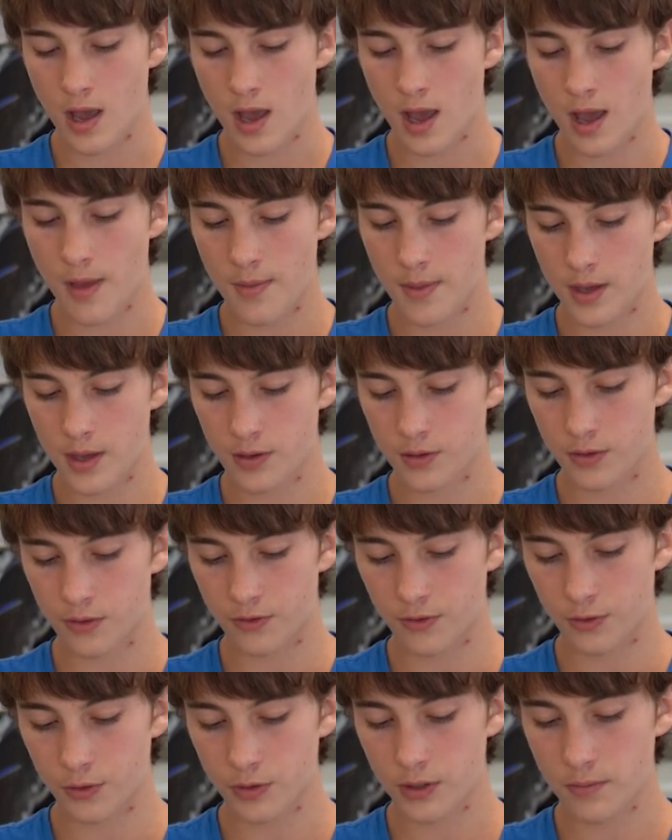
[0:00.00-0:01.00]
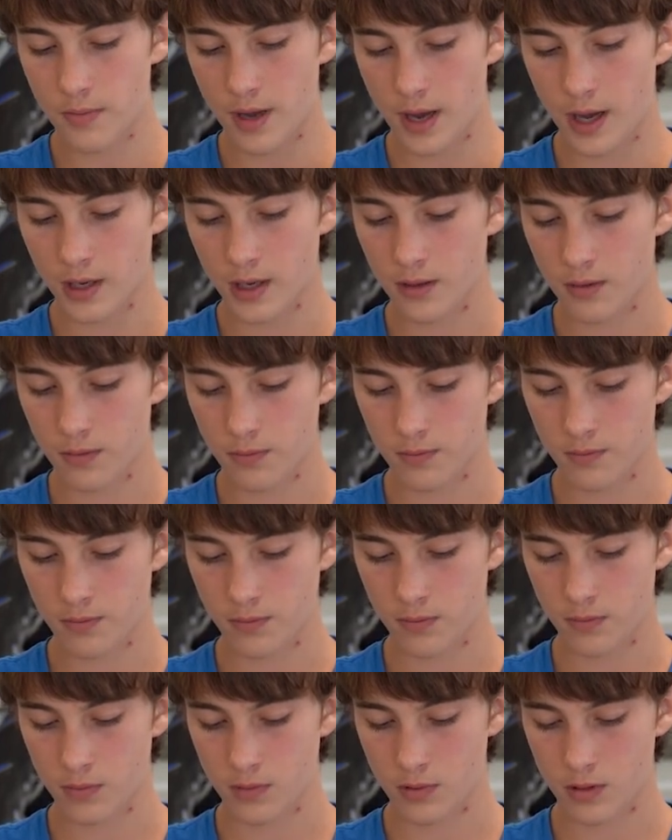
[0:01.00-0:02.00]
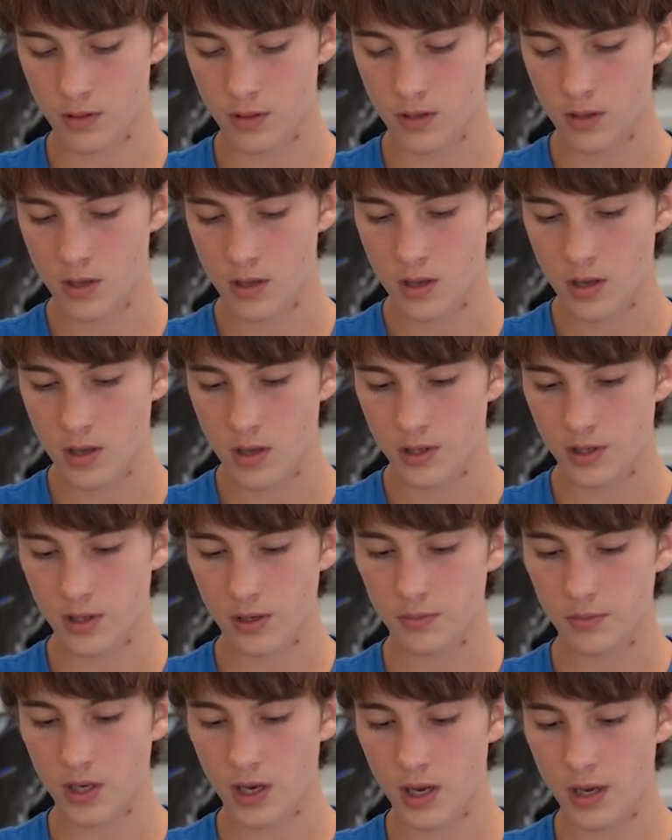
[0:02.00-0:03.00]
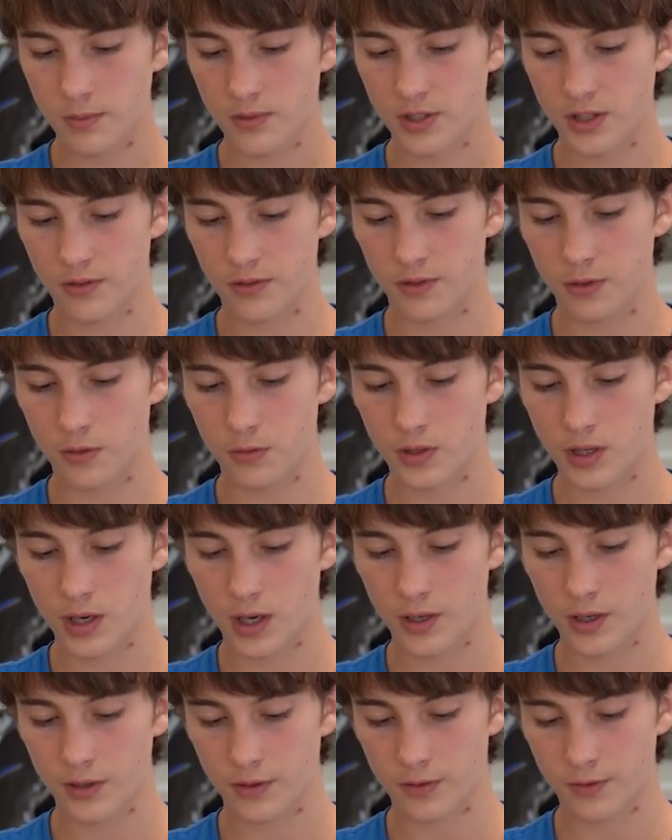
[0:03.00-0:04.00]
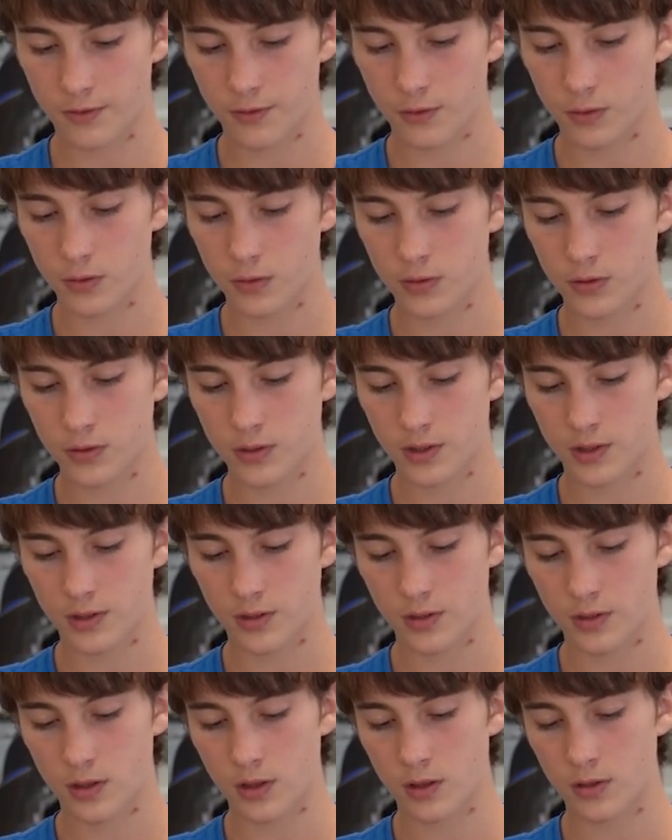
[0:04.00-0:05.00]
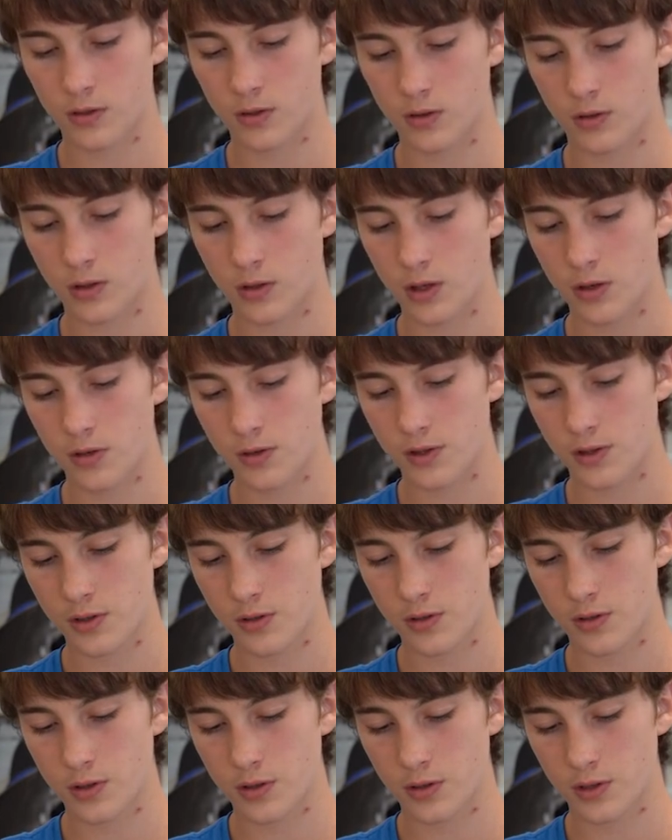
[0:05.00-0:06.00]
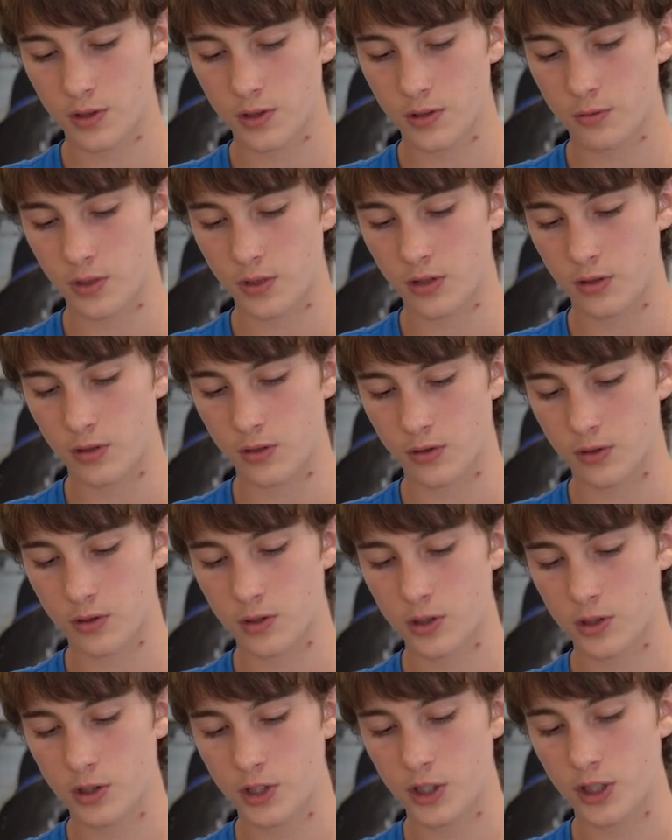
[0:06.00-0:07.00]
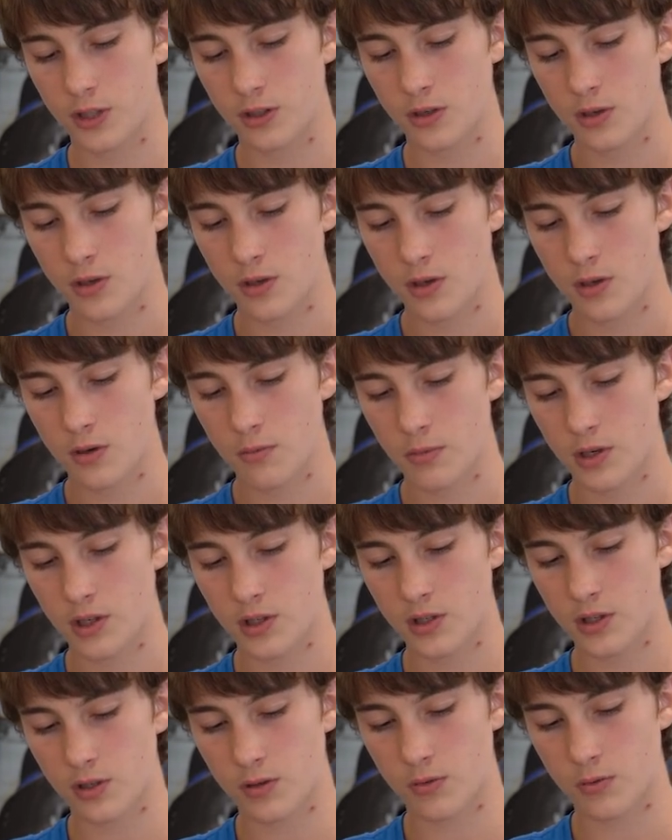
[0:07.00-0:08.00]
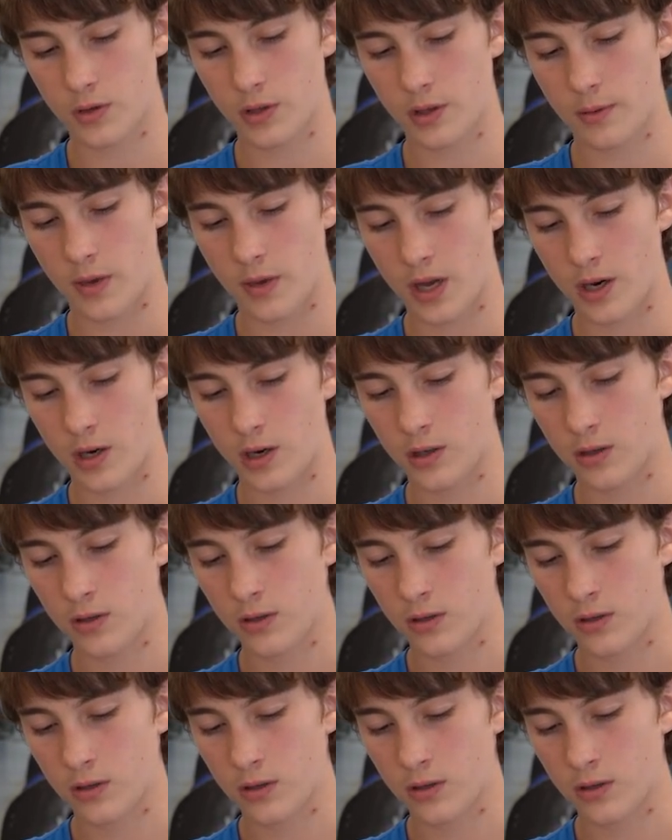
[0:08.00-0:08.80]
And then you'll fold it back. Sometimes if you got your folds a little close, they'll still be a little scrunchy, but this doesn't really matter.